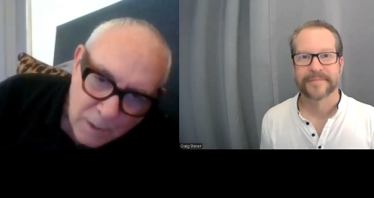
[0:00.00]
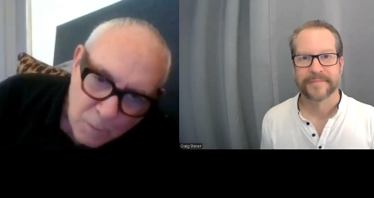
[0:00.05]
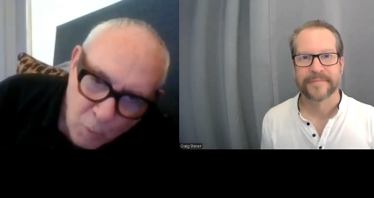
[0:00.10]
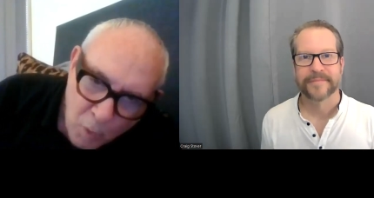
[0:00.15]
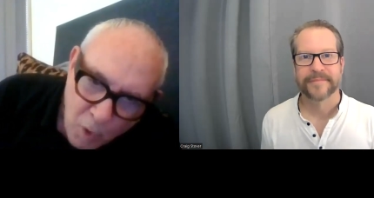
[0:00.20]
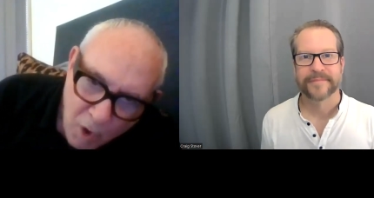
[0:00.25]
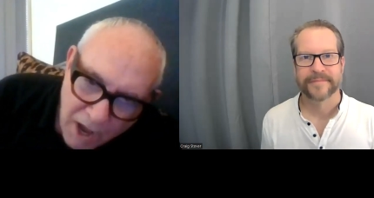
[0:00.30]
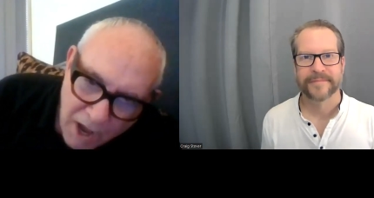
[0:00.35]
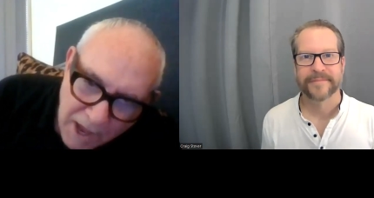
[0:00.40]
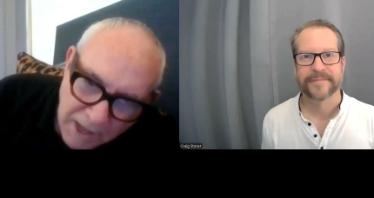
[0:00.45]
Speaker 1: and
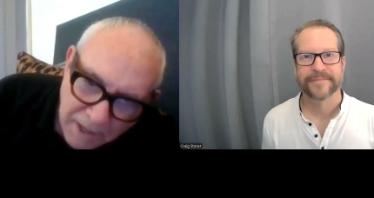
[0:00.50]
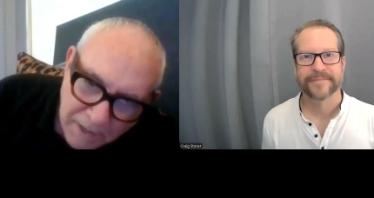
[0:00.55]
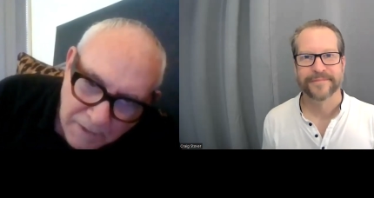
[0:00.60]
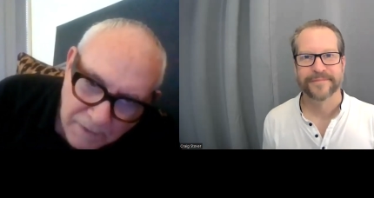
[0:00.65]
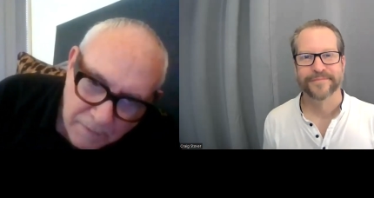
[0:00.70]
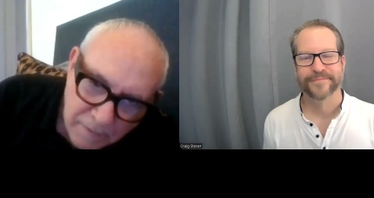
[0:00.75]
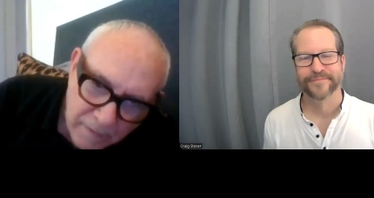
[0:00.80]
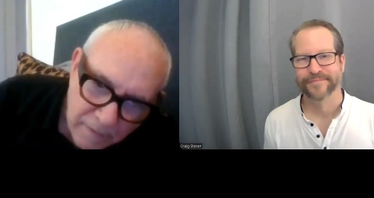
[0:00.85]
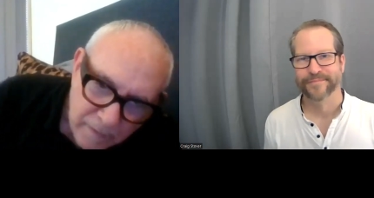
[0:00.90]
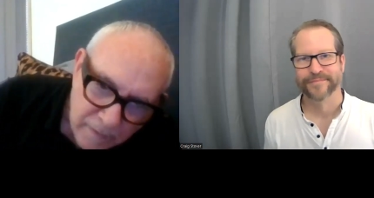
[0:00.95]
white.
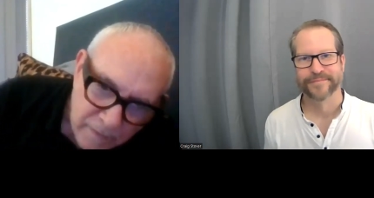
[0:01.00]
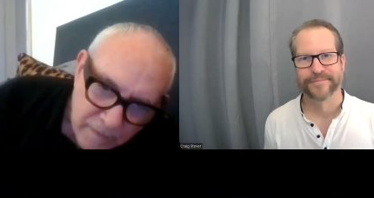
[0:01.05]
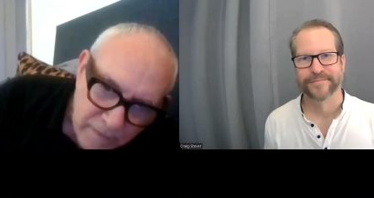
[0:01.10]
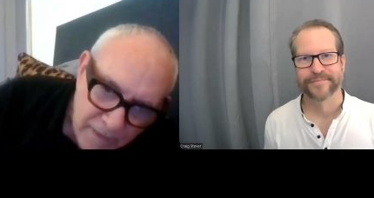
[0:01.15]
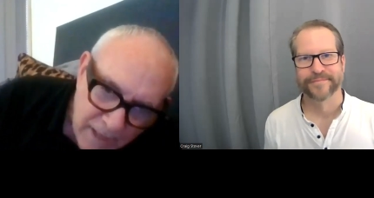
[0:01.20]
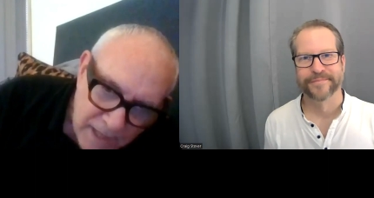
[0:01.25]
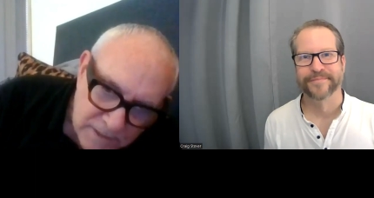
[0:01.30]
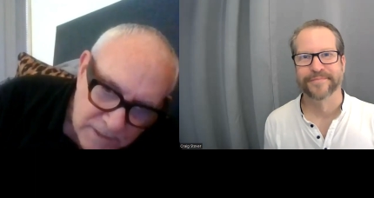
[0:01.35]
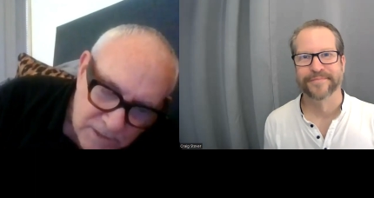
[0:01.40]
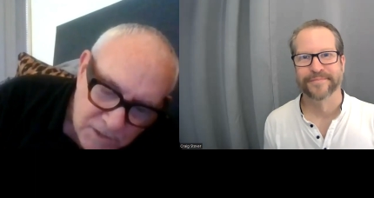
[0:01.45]
And
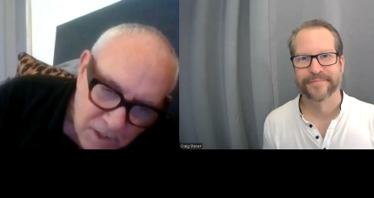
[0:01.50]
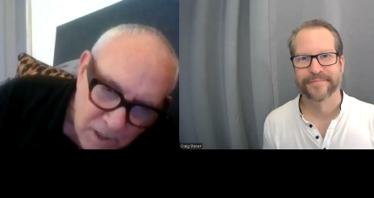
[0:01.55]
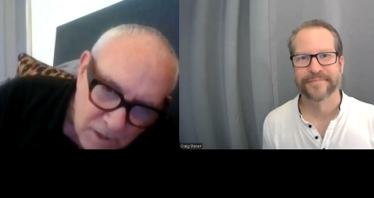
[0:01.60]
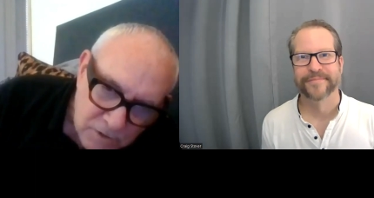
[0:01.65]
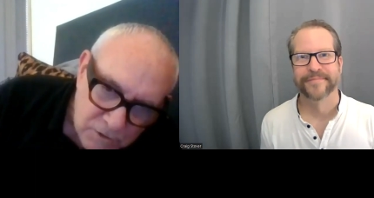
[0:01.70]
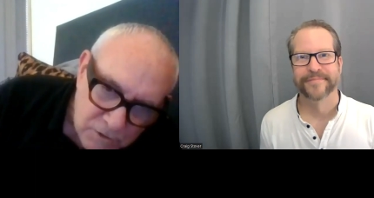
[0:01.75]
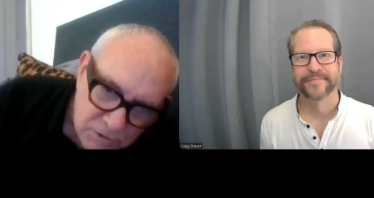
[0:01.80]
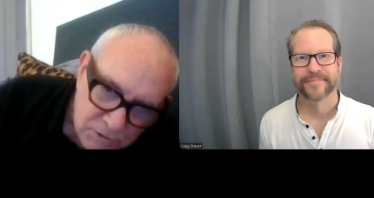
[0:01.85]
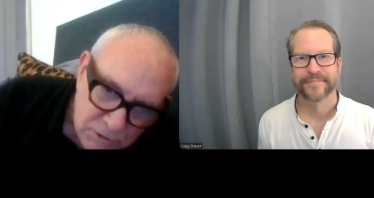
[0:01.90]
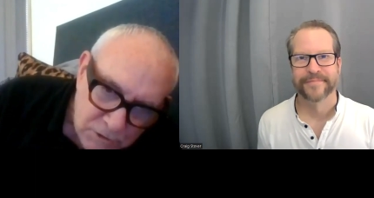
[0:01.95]
that's
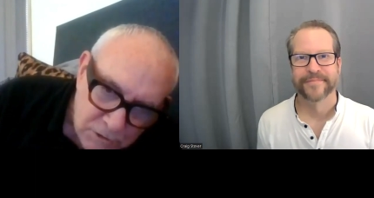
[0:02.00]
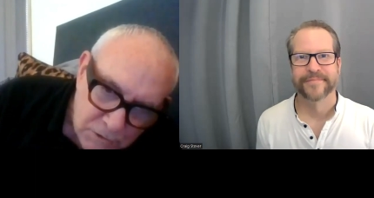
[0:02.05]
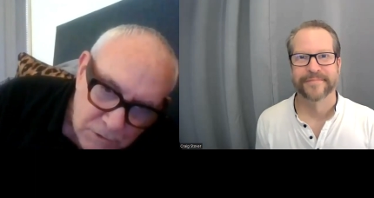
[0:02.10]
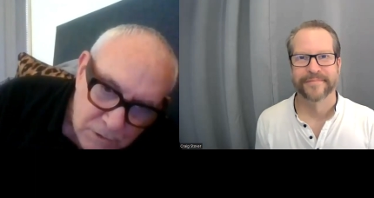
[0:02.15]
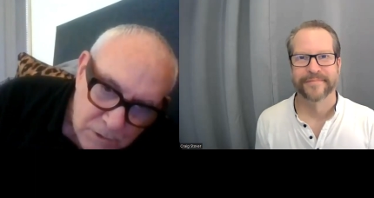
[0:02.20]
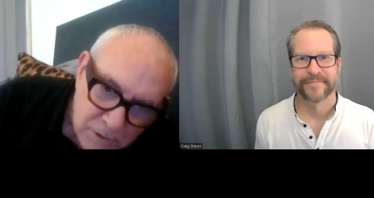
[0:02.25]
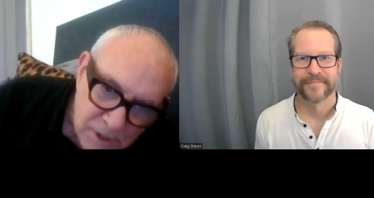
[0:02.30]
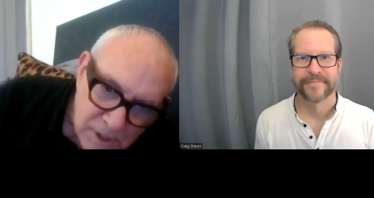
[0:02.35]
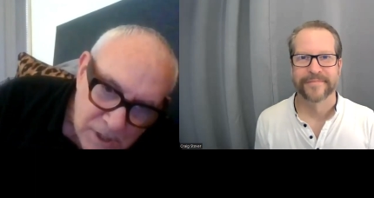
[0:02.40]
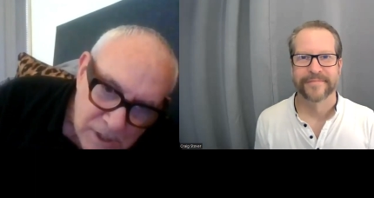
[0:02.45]
not
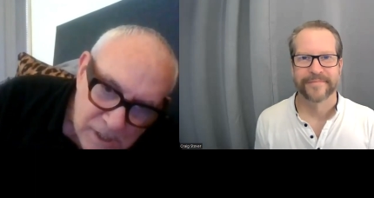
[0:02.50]
true.